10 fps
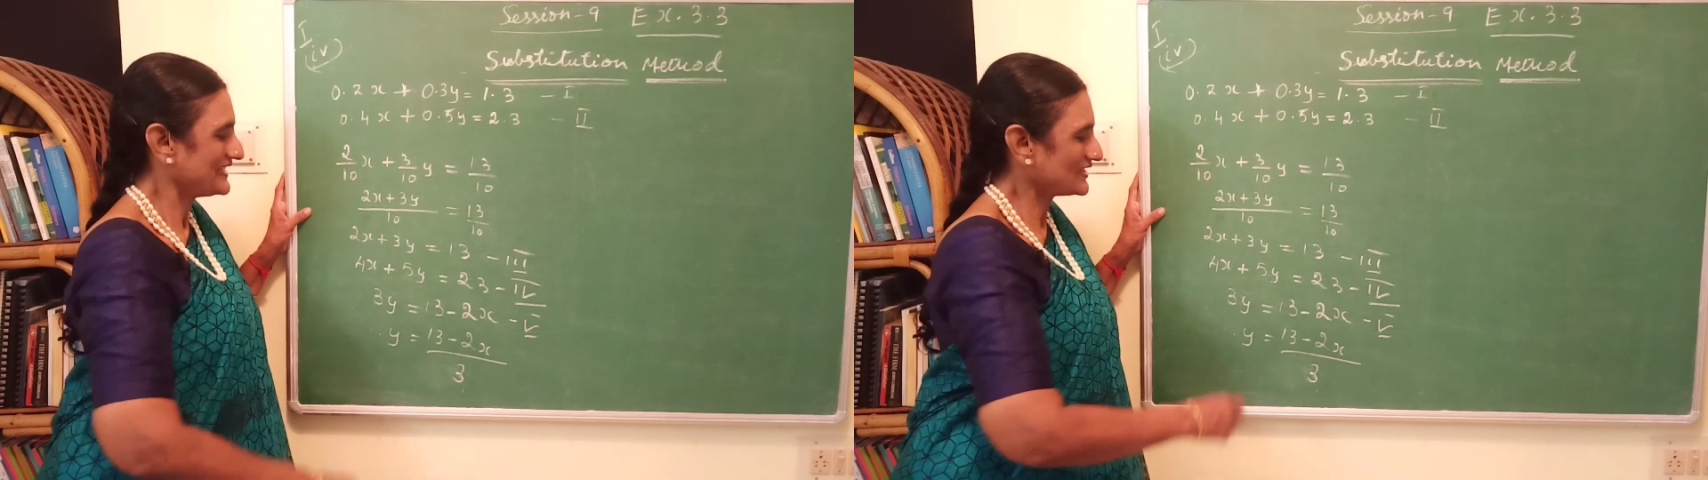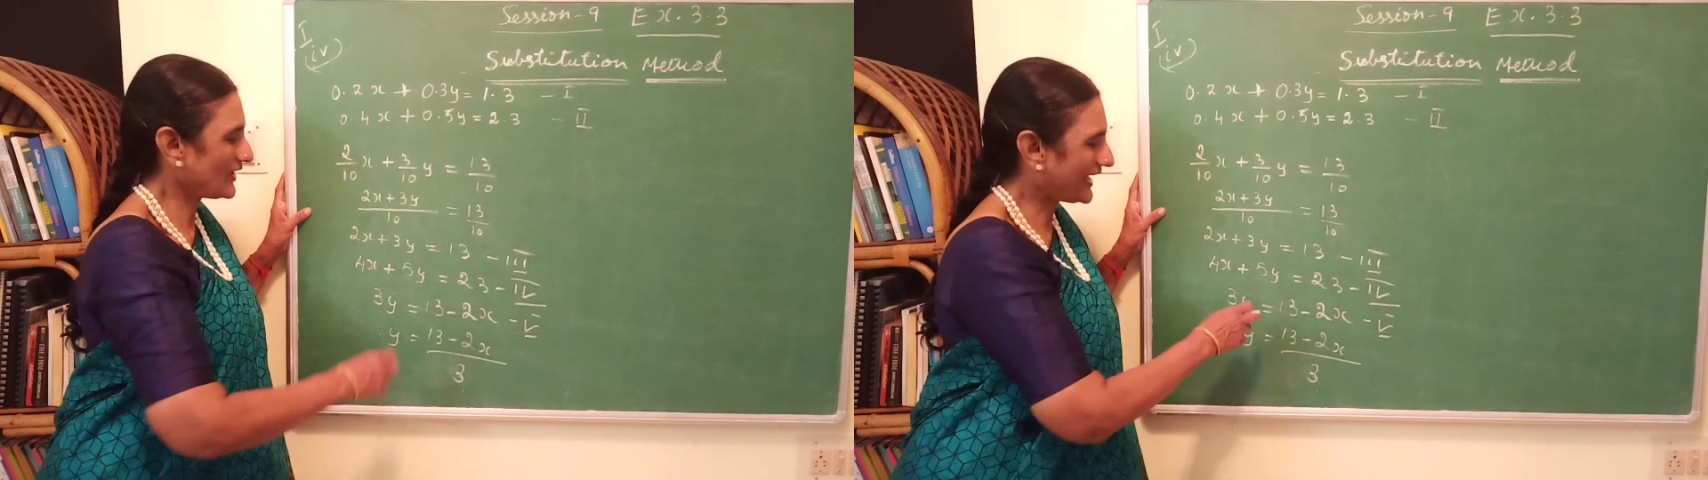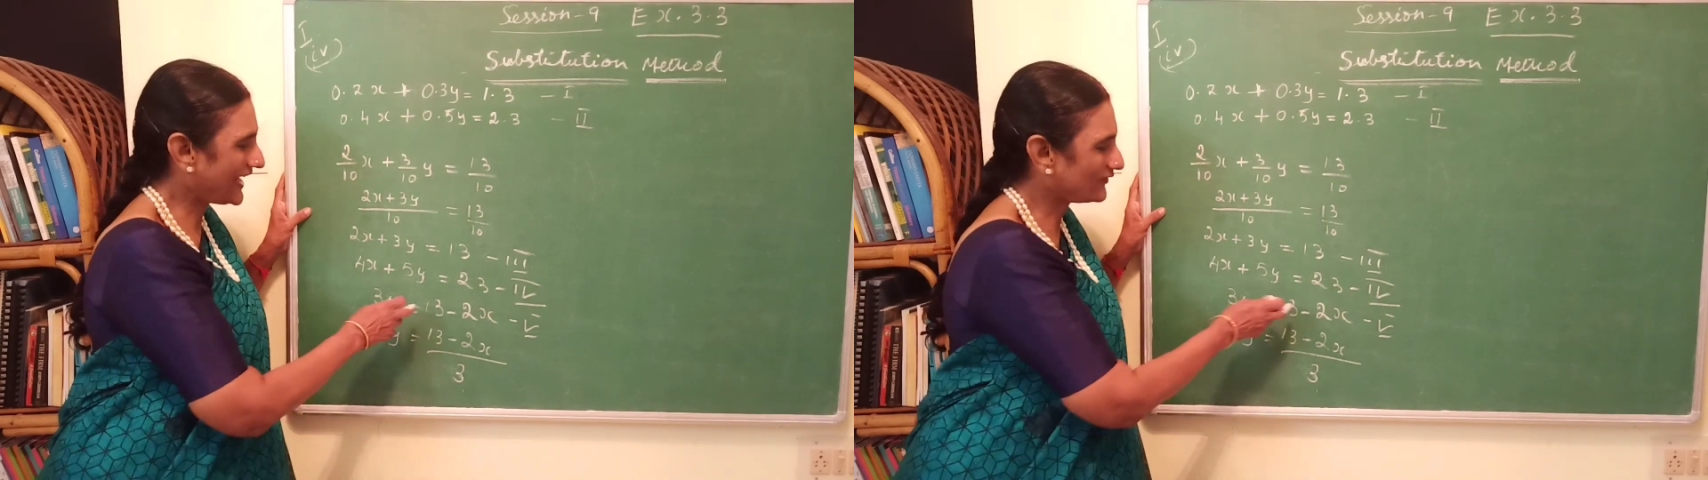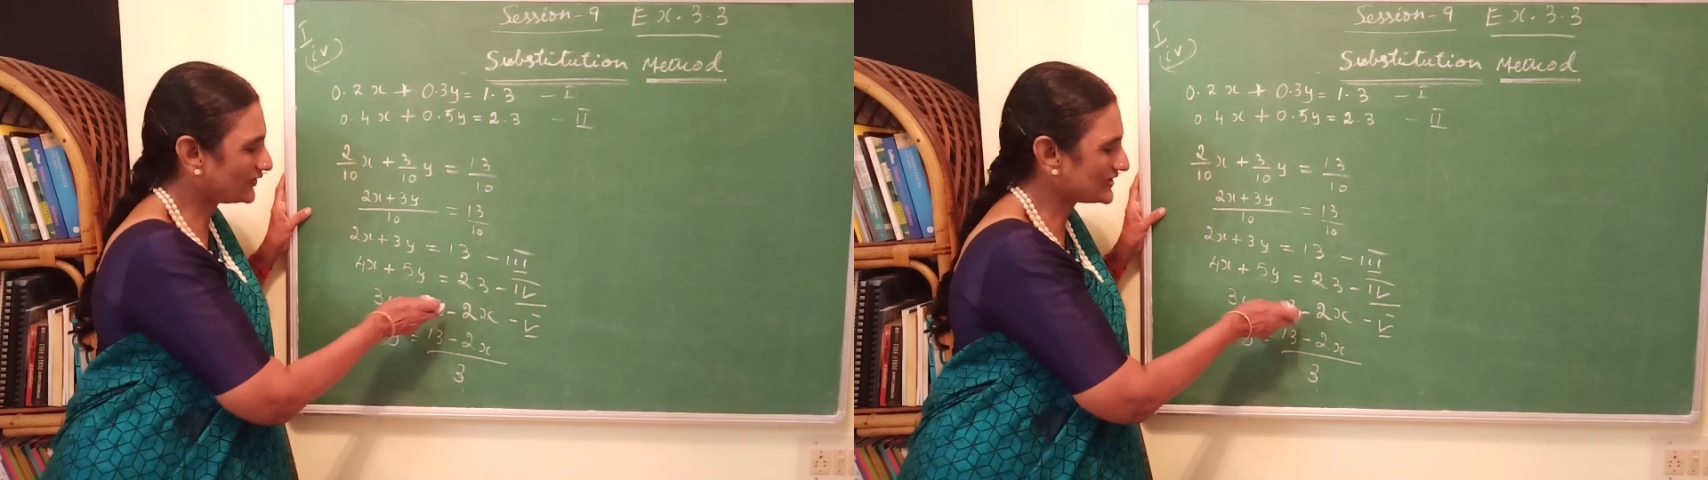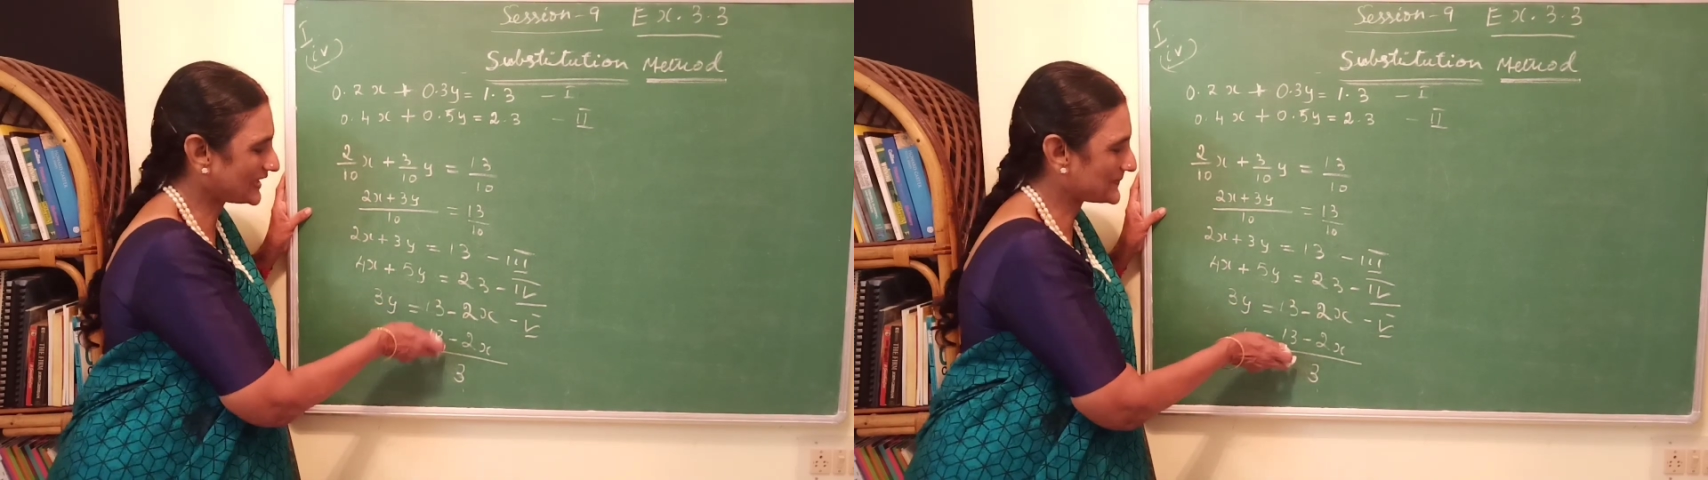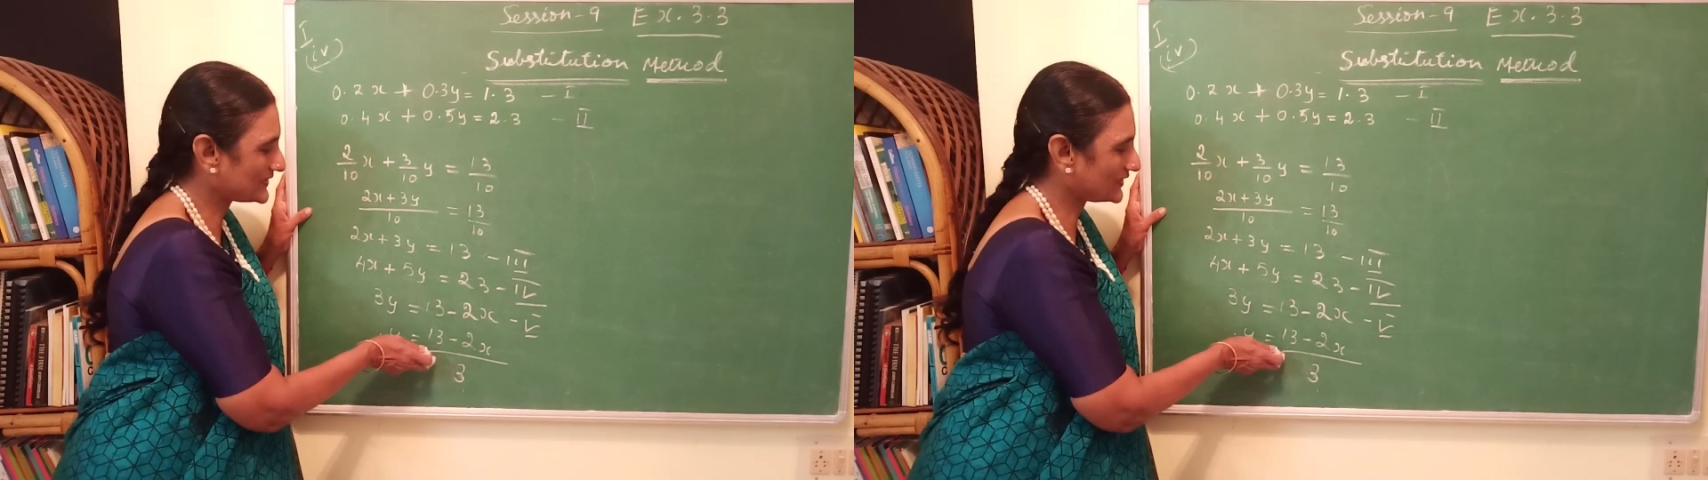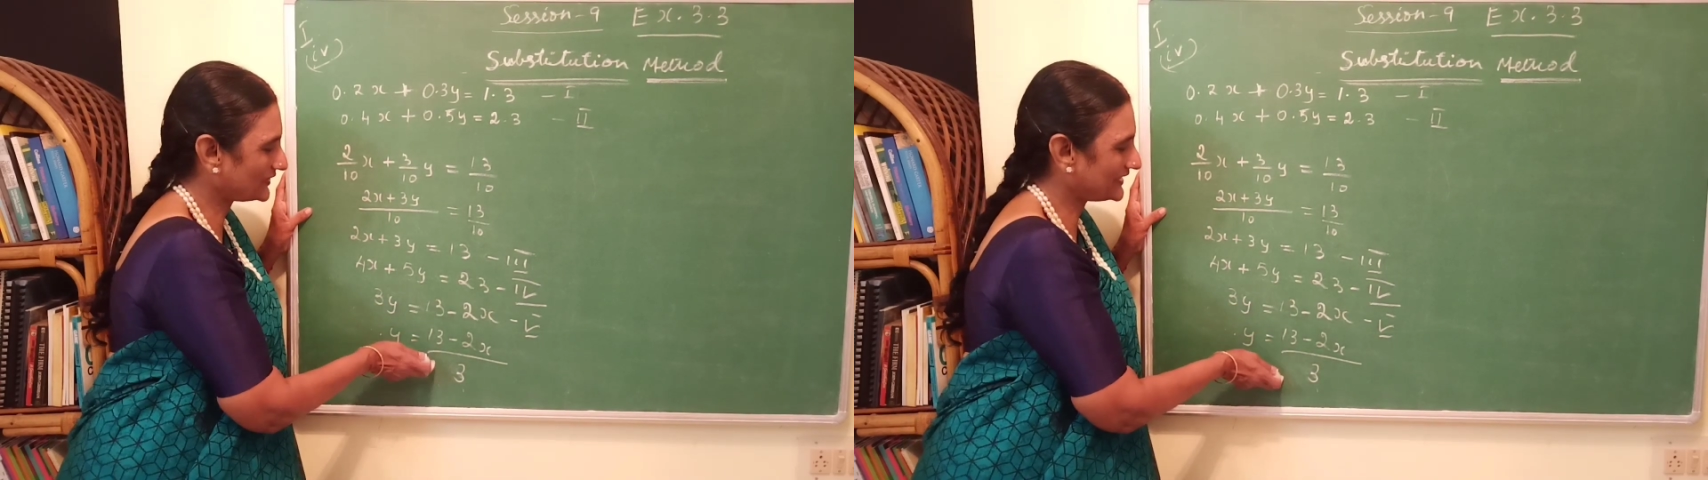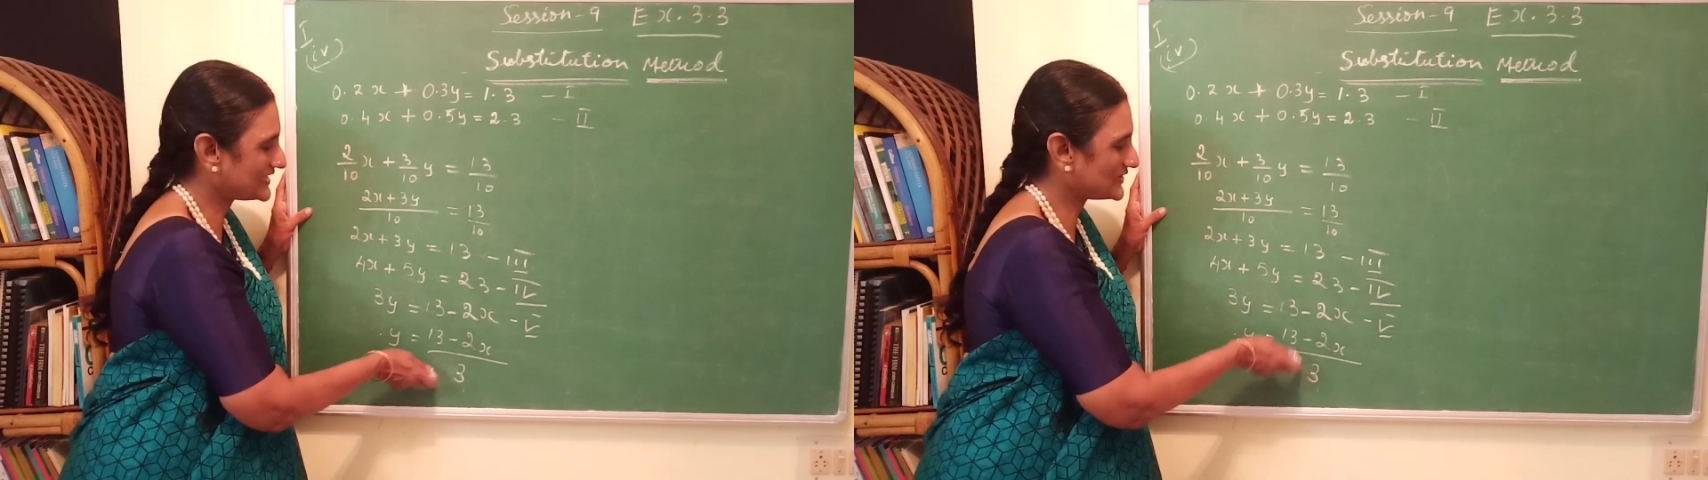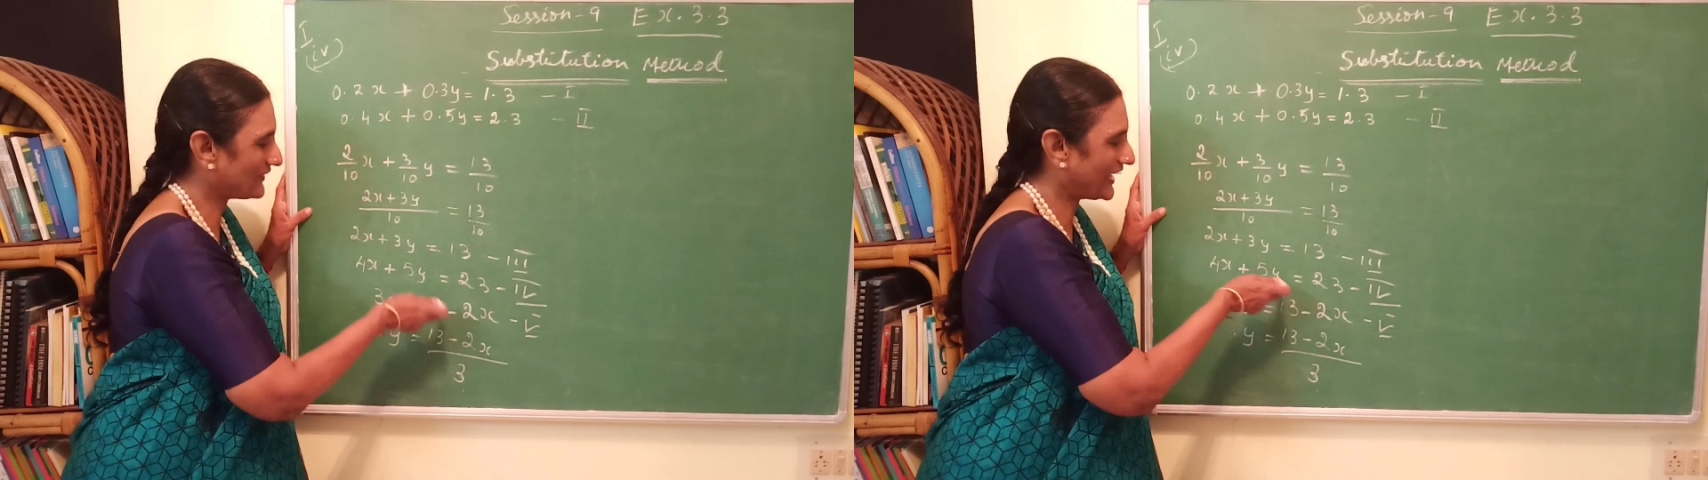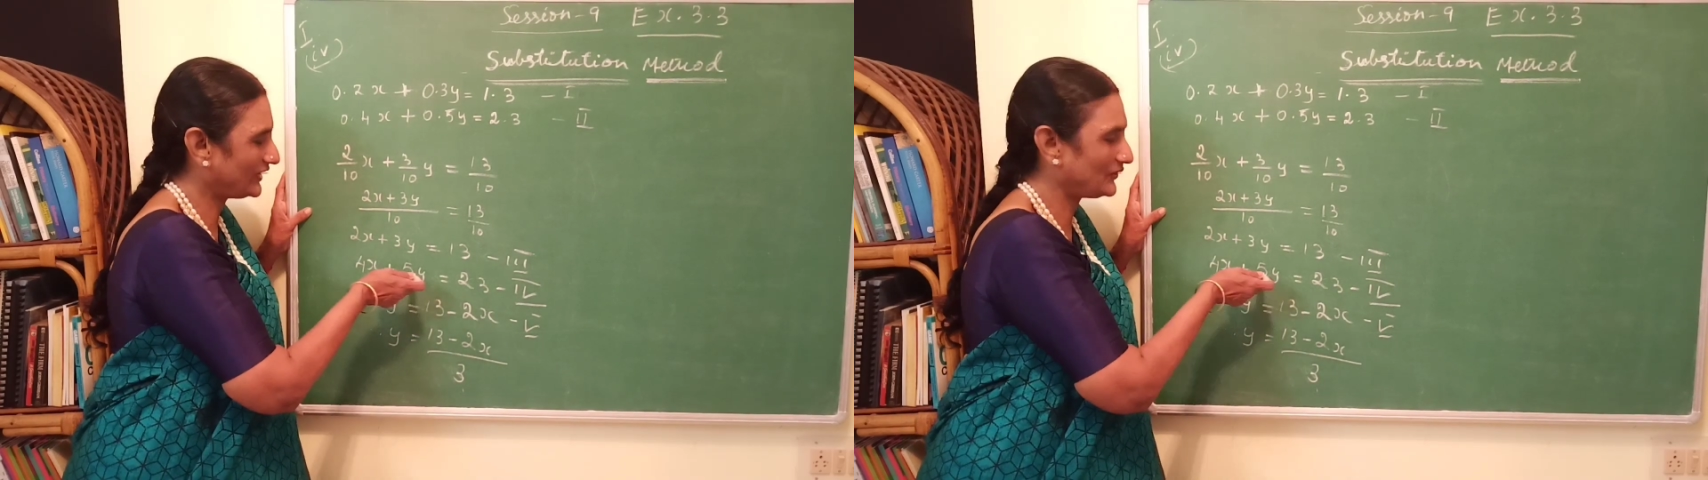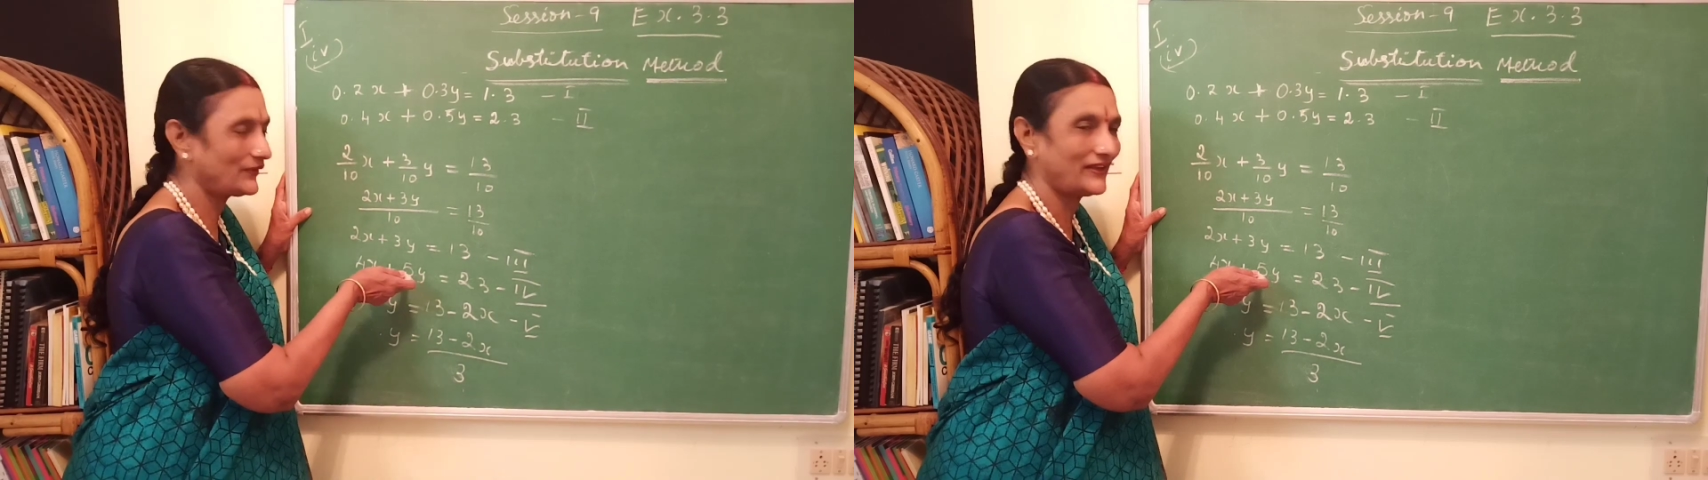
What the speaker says: So, I have to substitute this value